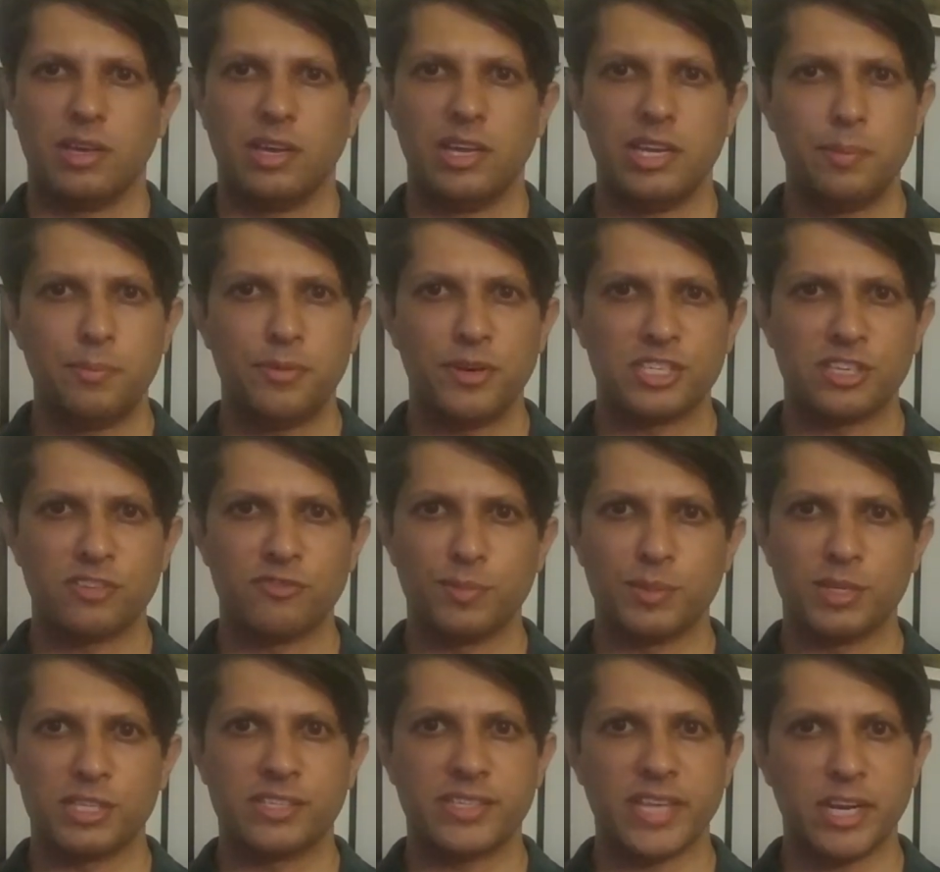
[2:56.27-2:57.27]
Any person from
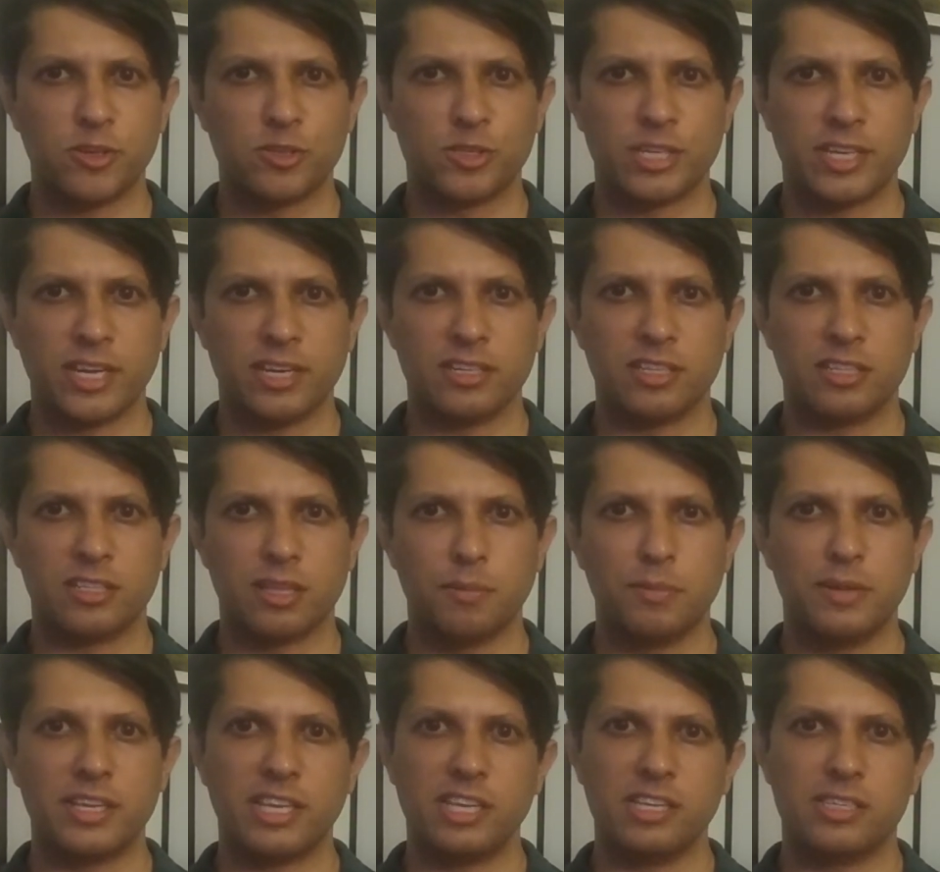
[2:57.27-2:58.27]
the state who's attended the
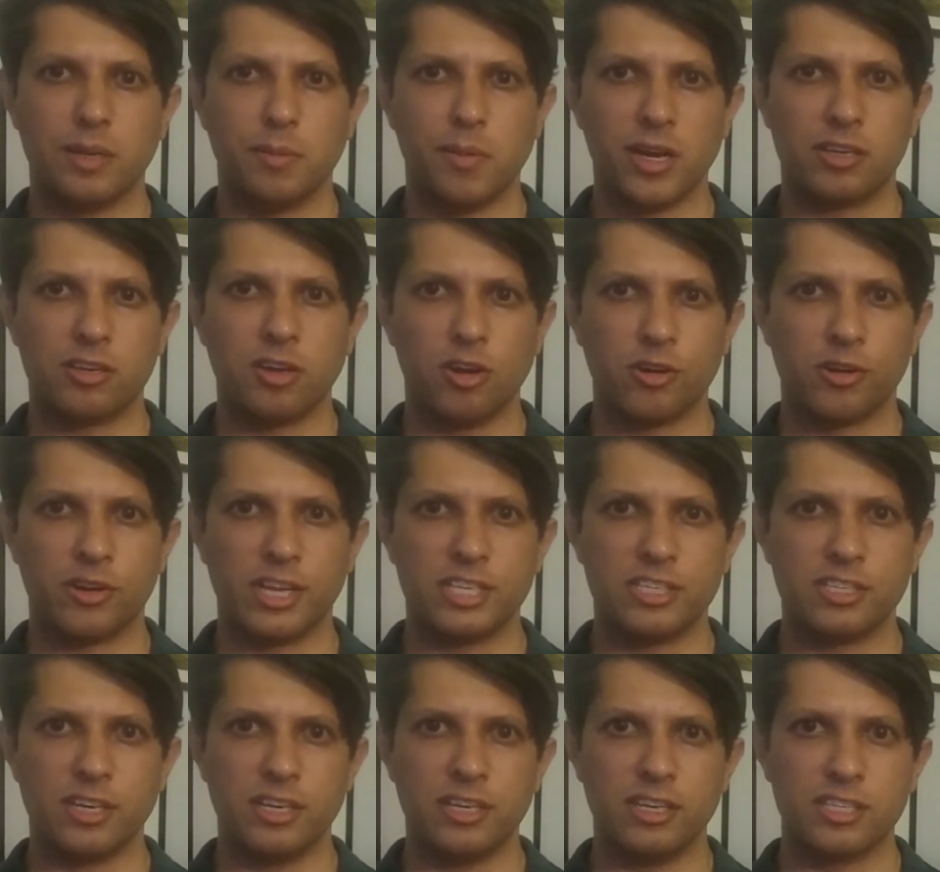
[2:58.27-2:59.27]
Tablighi Jamaat
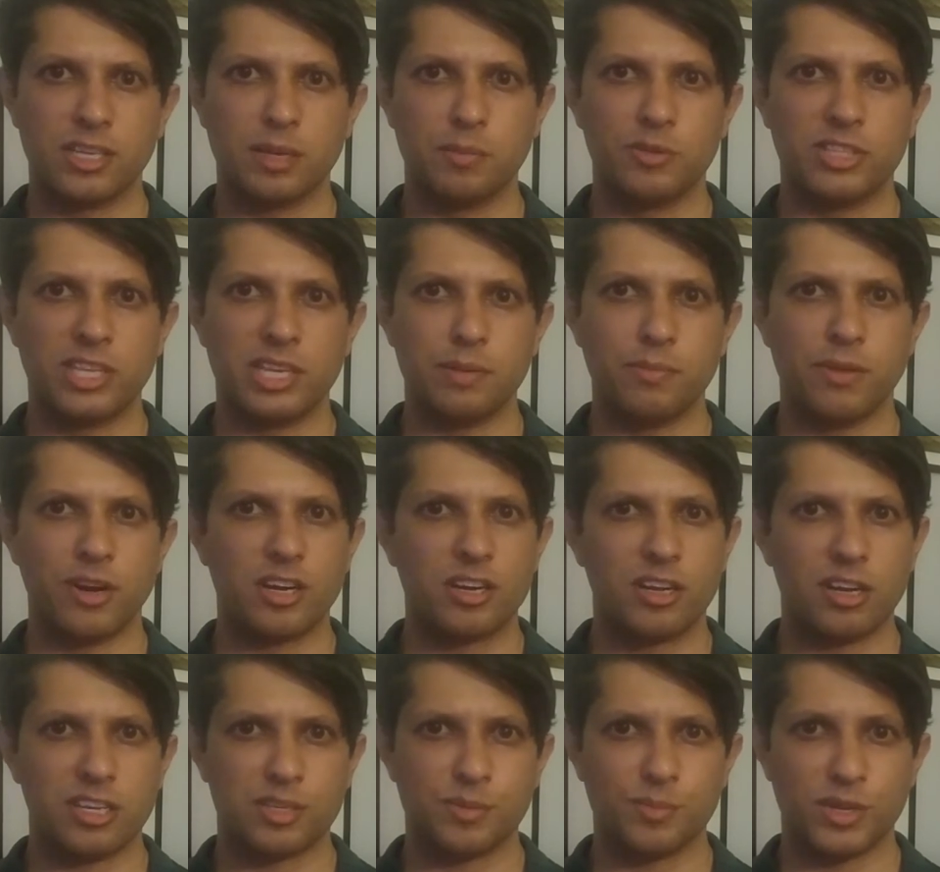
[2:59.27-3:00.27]
congregation at Nizamuddin
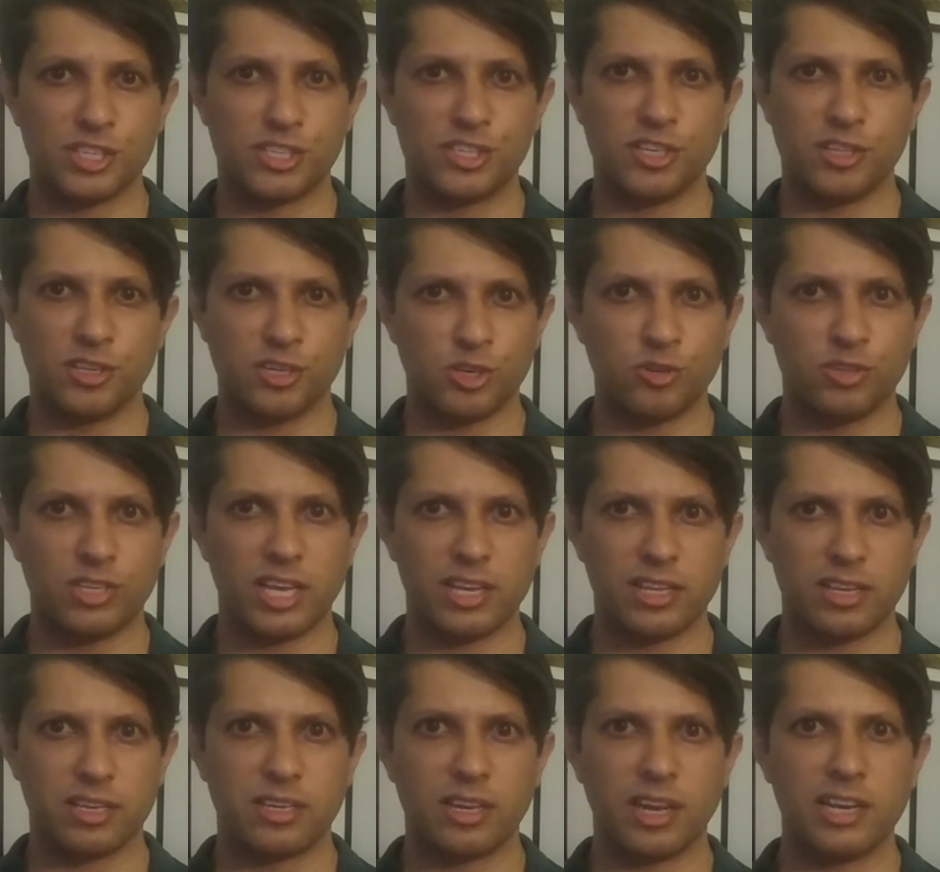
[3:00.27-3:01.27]
Markaz Masjid in New
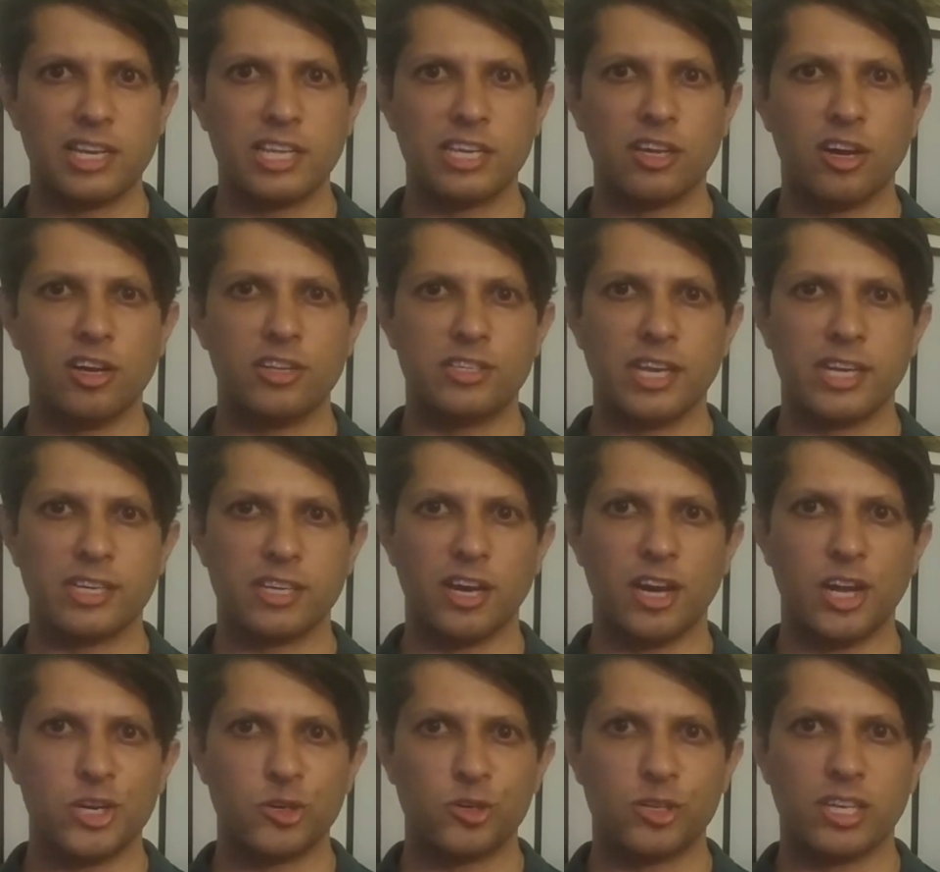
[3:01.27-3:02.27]
Delhi, kindly contact
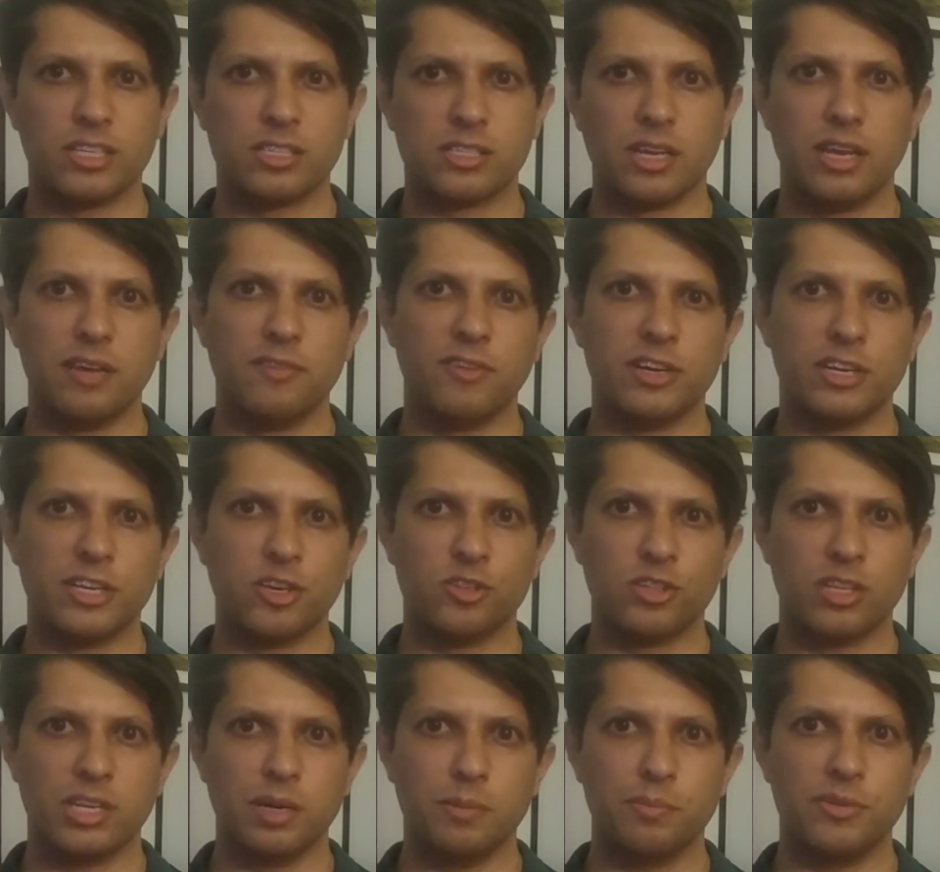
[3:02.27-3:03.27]
Aayog Reaches on
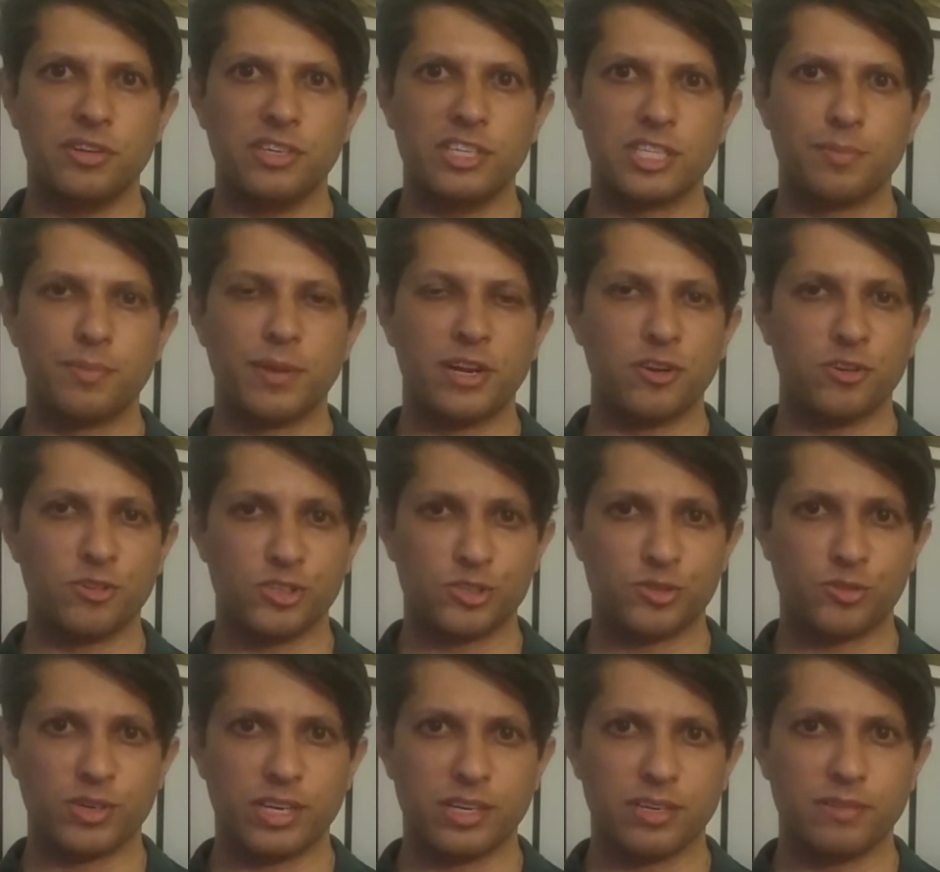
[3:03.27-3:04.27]
the number displayed on your
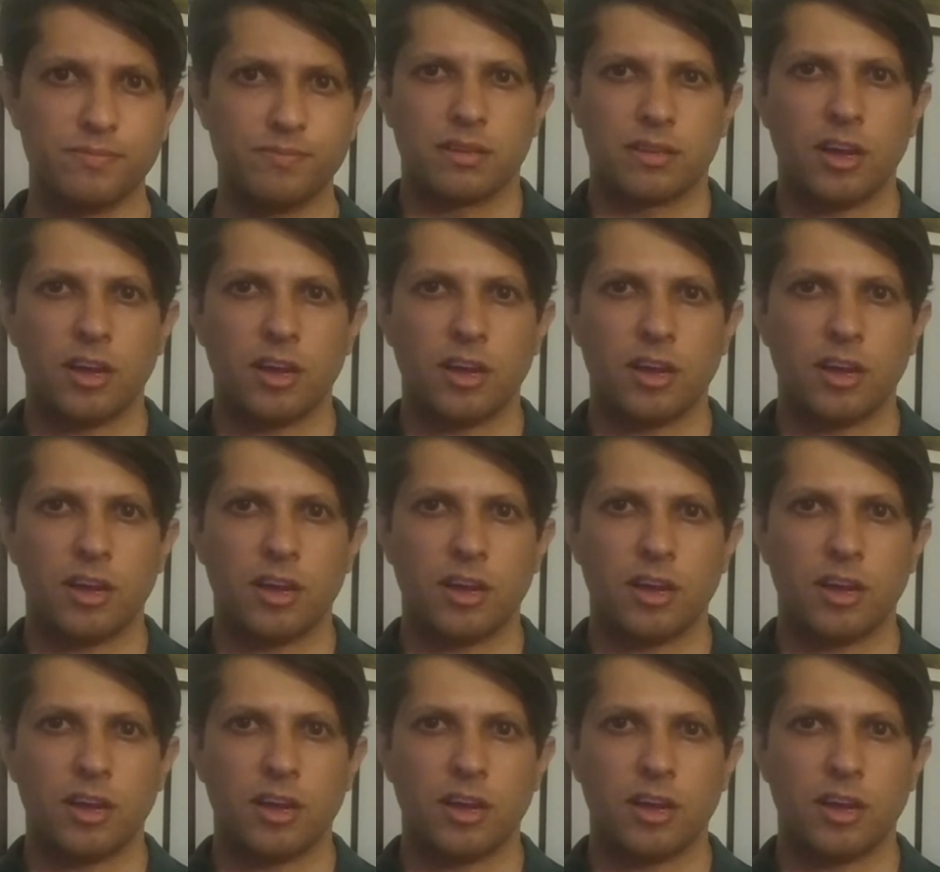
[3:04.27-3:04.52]
screen.